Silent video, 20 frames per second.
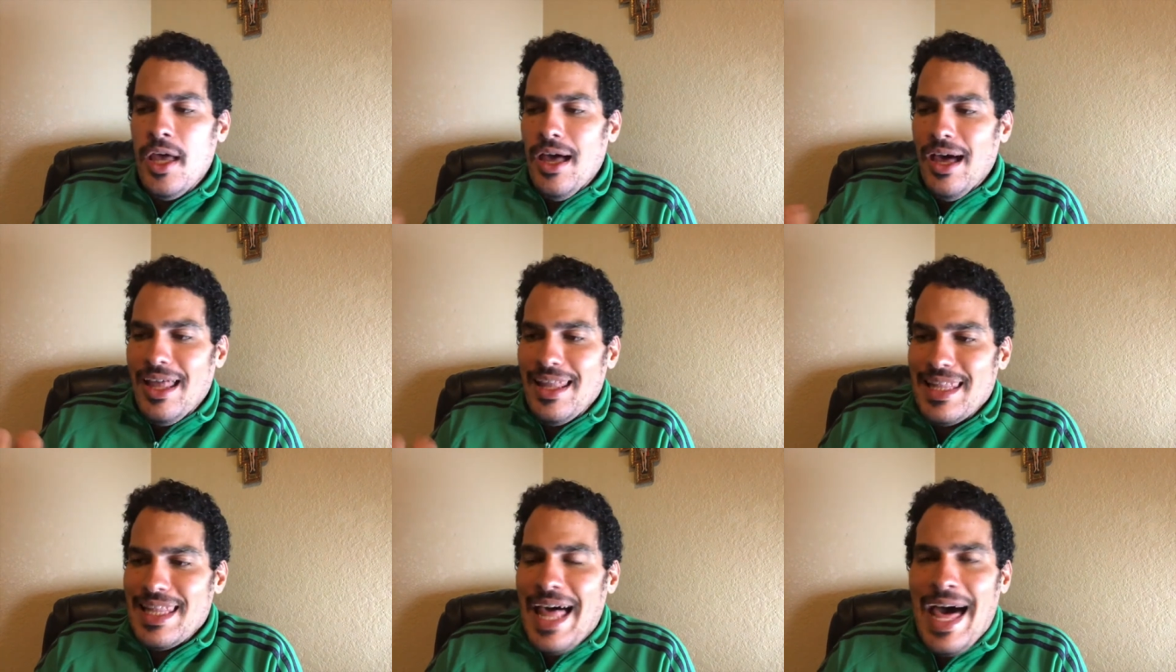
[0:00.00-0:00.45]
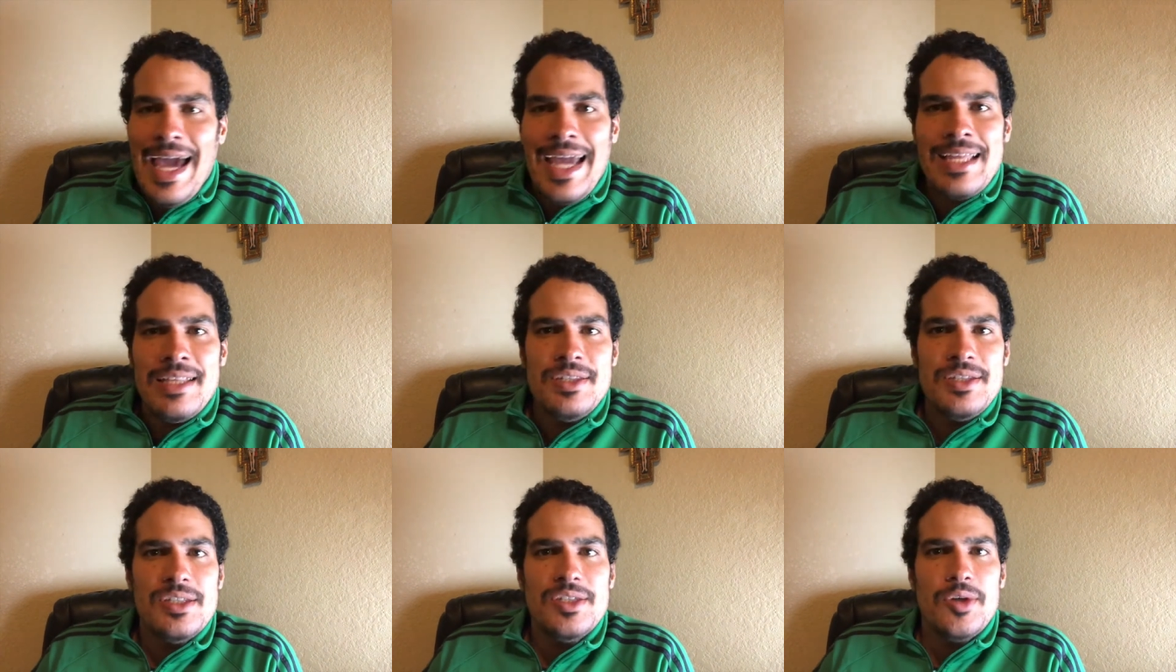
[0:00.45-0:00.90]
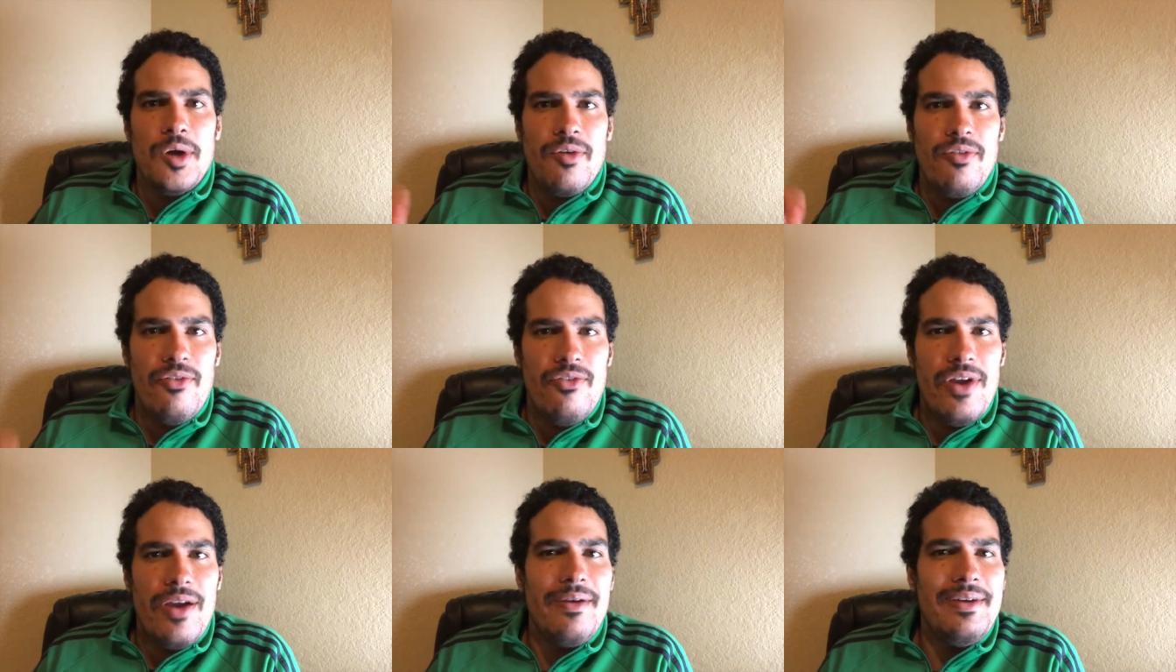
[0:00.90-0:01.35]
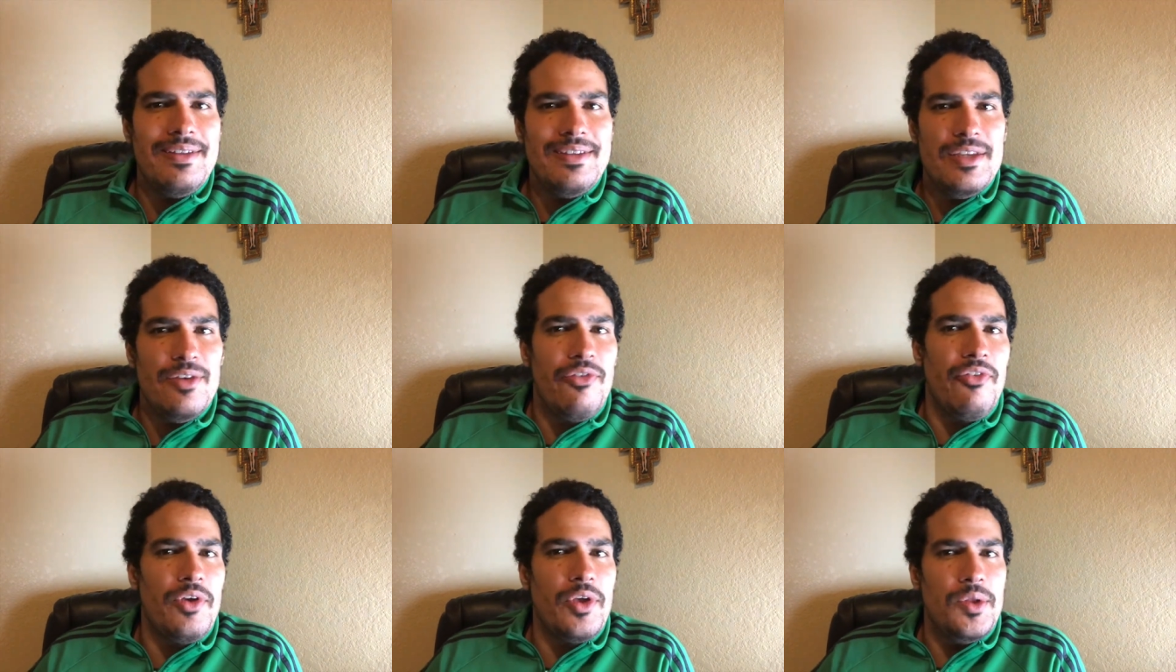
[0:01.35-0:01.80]
Alliances are very
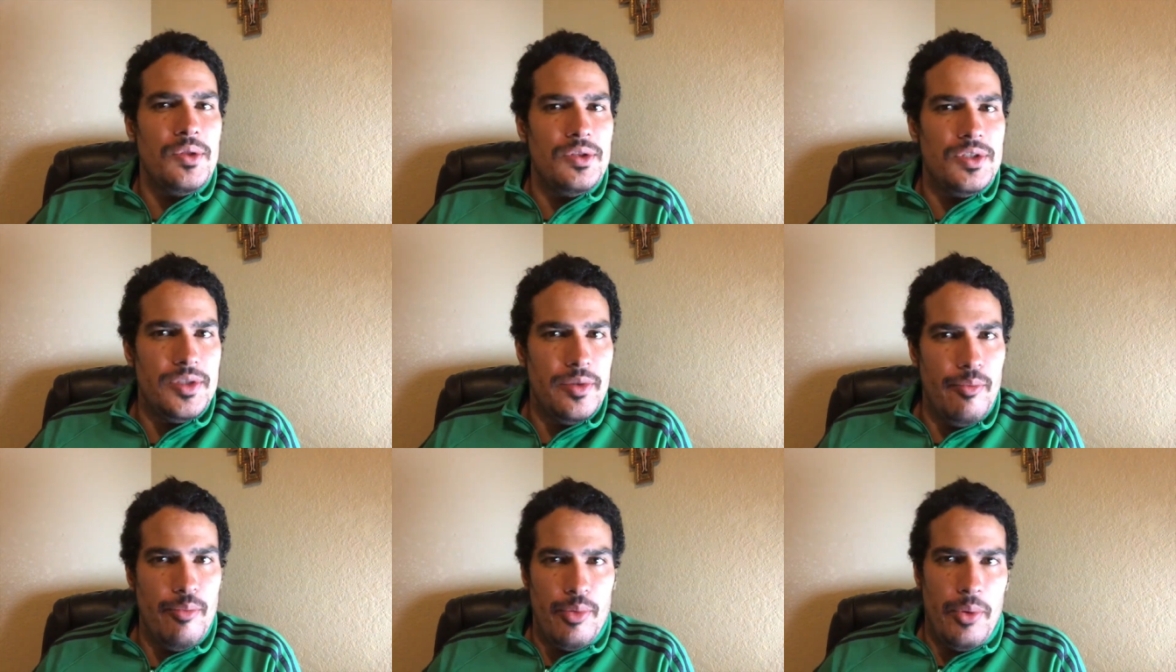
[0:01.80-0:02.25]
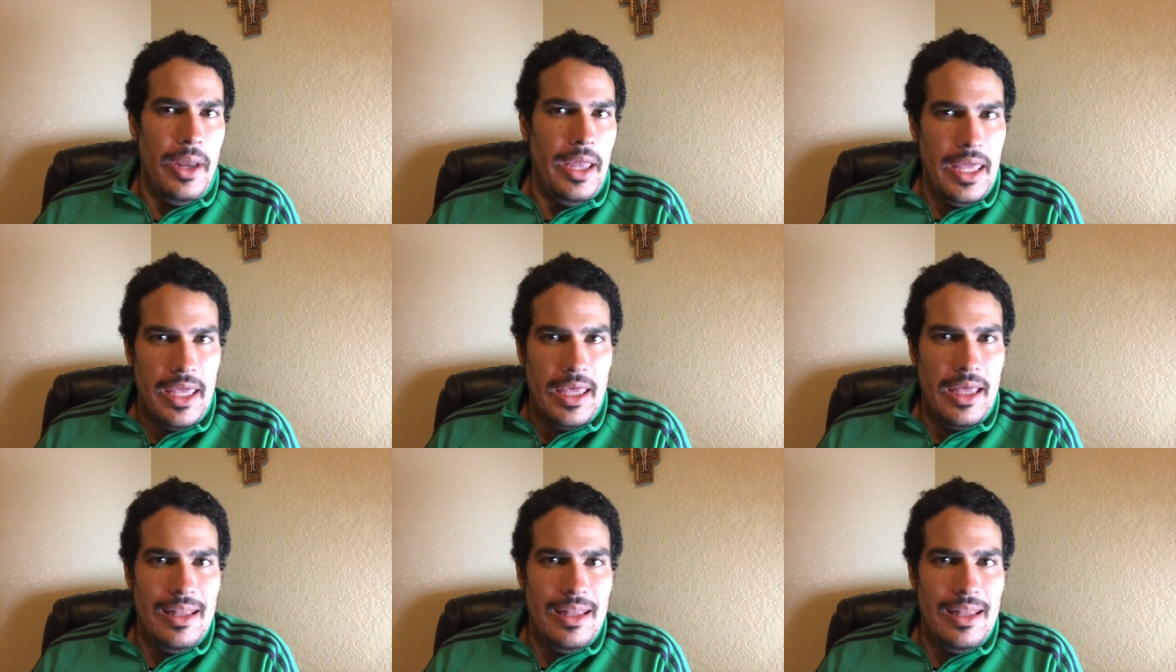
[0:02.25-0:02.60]
difficult to break.